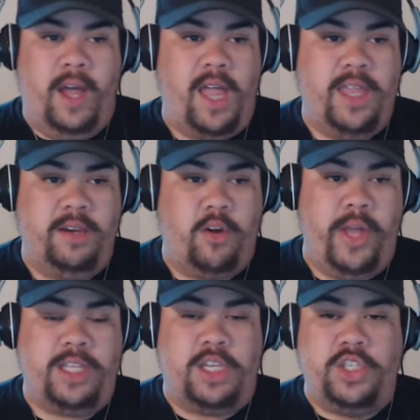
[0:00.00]
And then go
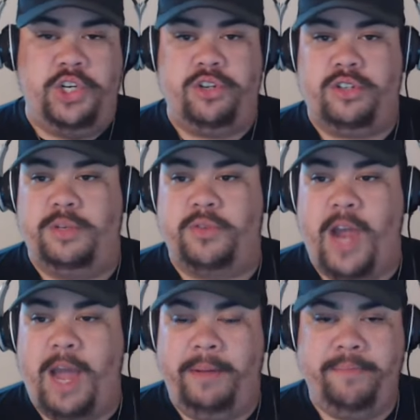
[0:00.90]
ahead and consider
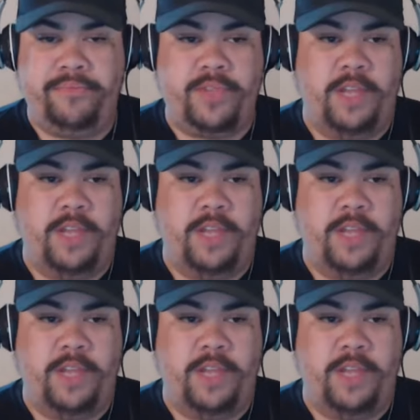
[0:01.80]
subscribing.